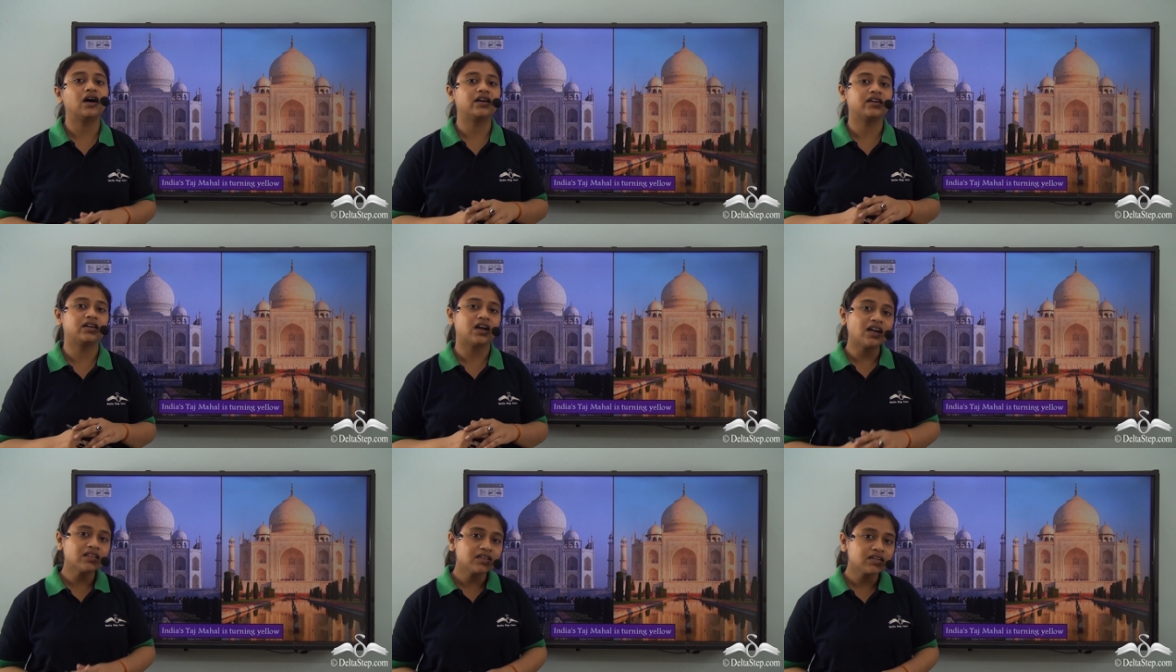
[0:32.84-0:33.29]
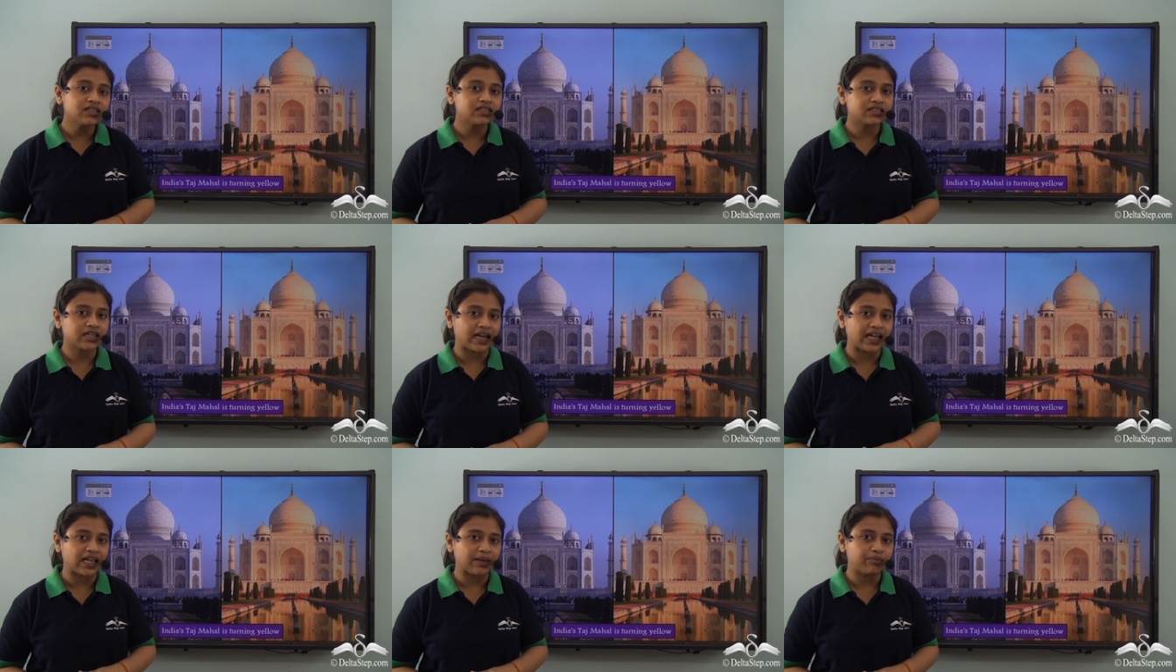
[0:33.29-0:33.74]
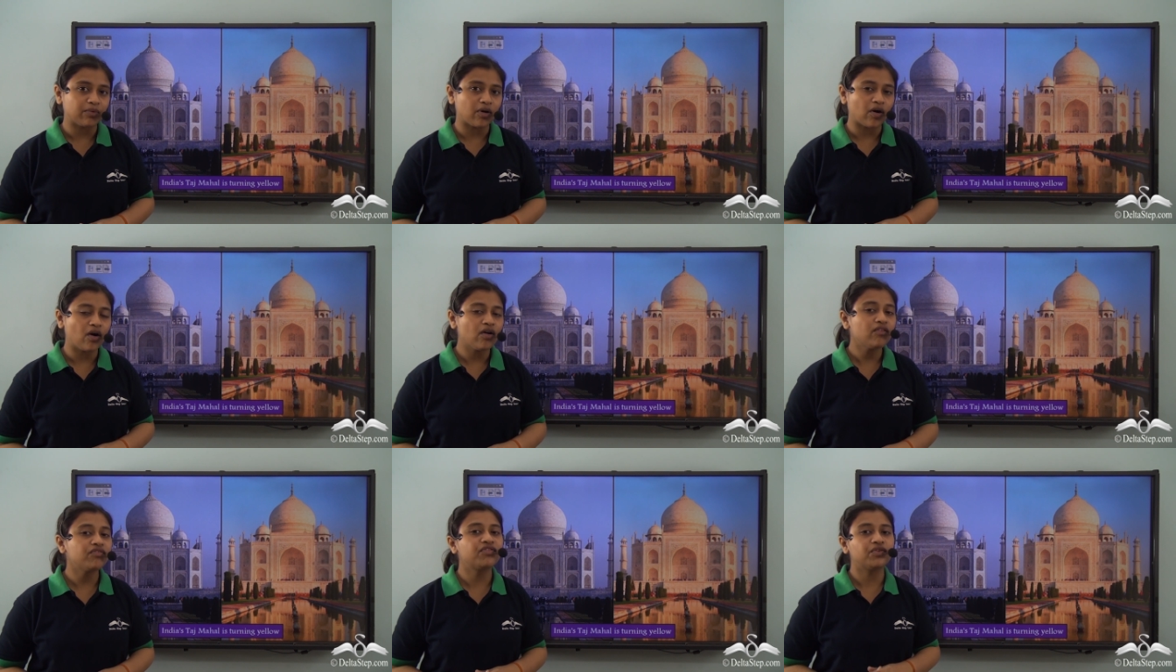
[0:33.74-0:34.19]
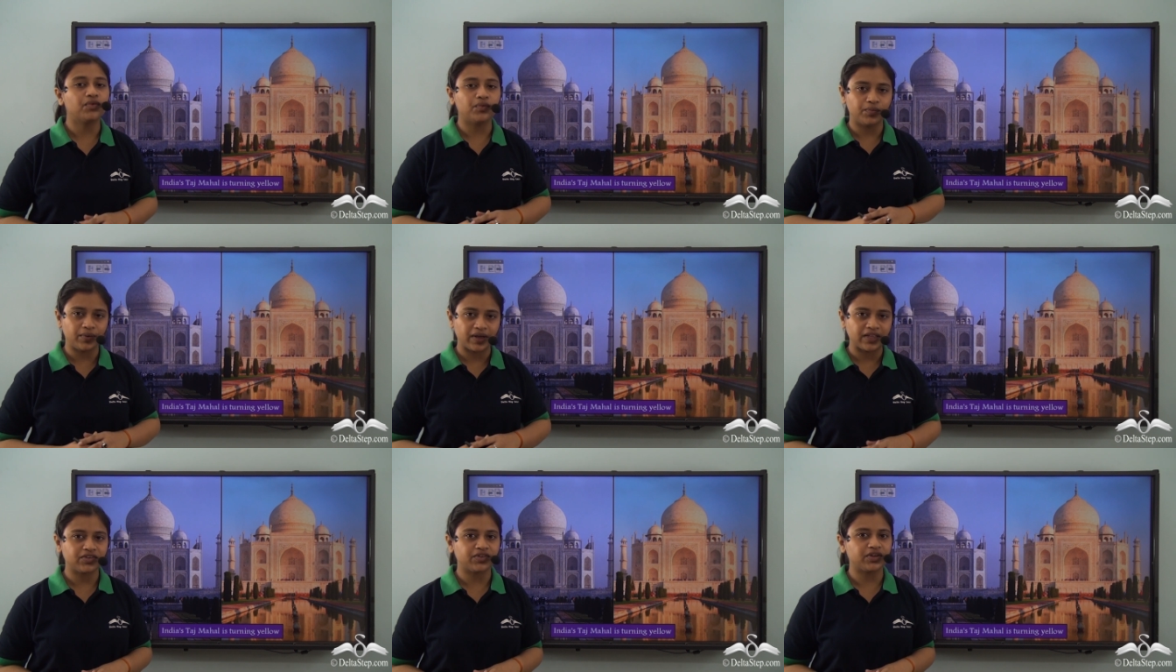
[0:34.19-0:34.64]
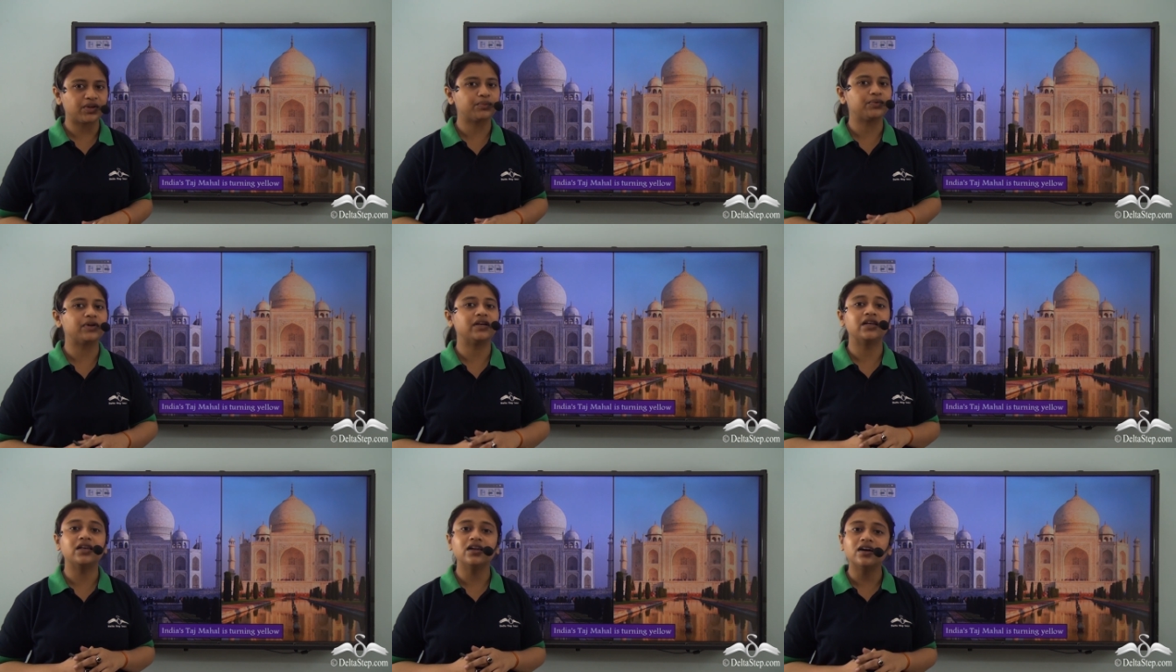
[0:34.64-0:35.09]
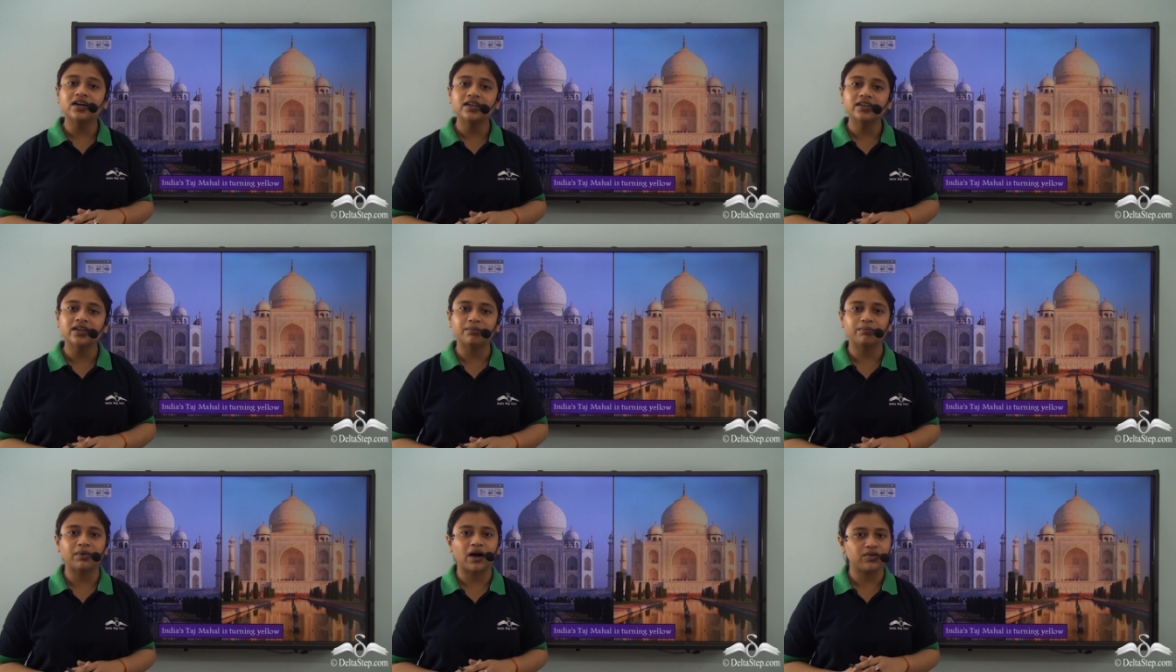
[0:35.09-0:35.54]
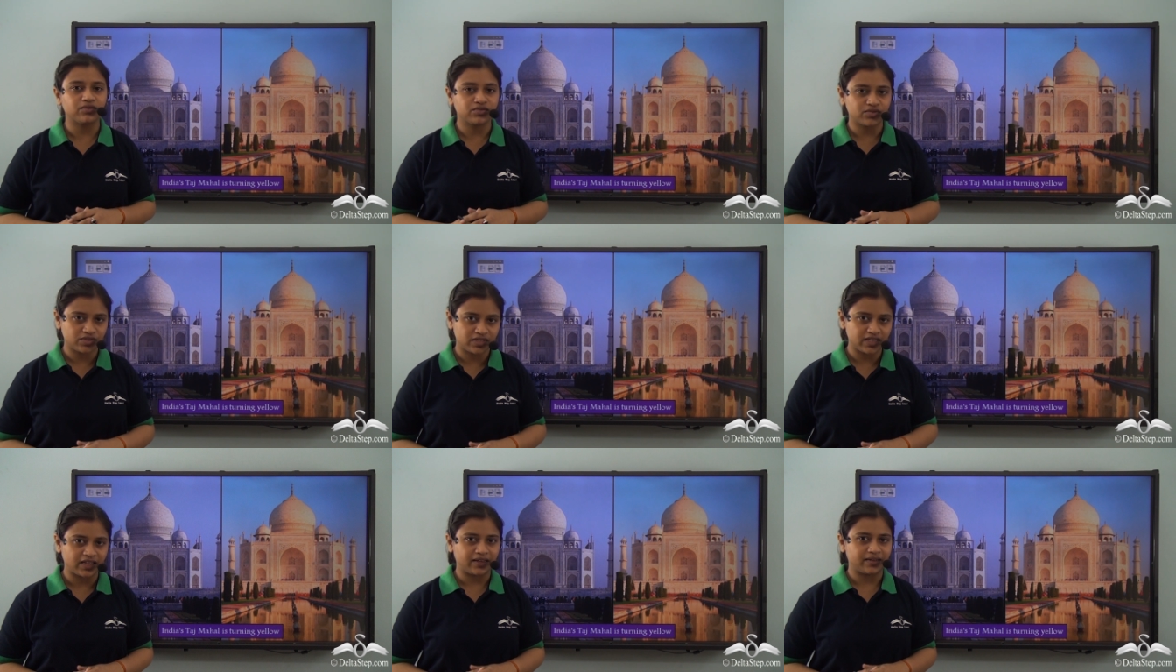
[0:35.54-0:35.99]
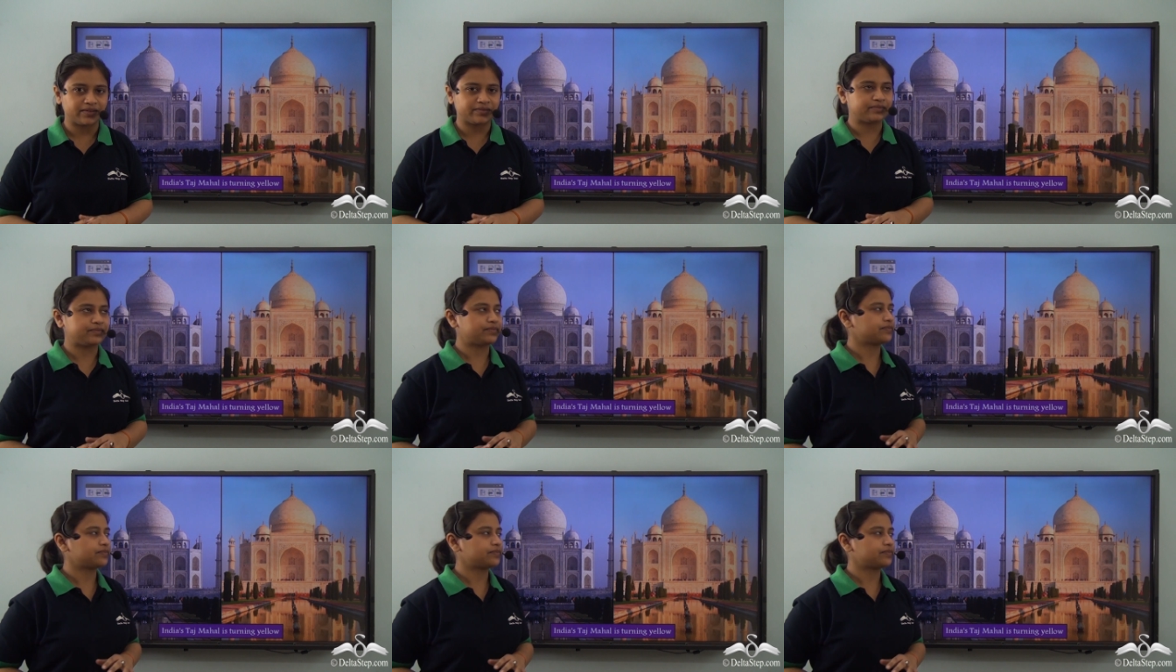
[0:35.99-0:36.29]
another type of weathering we learn about today.